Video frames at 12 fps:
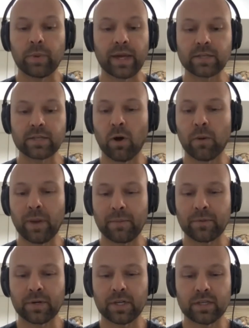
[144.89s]
baseball
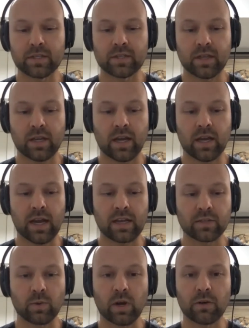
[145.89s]
memories
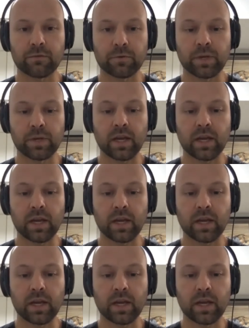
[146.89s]
as well for me.